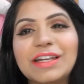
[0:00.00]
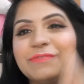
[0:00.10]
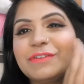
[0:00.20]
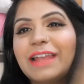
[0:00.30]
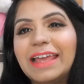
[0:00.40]

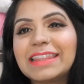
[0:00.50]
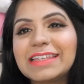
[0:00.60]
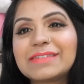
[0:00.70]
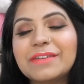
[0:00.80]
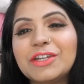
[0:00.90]
If you like
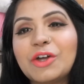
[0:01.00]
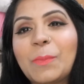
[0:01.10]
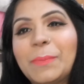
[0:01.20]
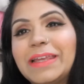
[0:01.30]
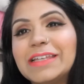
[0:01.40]
this
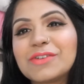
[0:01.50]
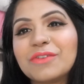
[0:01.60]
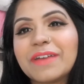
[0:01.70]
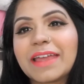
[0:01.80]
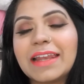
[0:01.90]
video, please
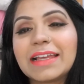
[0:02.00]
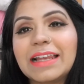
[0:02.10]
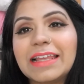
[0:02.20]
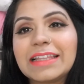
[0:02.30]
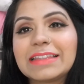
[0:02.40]
don't forget to
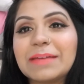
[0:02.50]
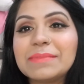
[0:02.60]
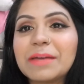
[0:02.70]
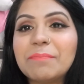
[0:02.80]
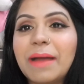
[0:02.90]
click the
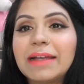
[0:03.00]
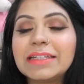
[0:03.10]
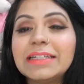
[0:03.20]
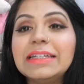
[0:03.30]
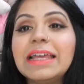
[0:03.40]
thumbs up
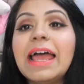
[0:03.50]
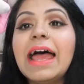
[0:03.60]
button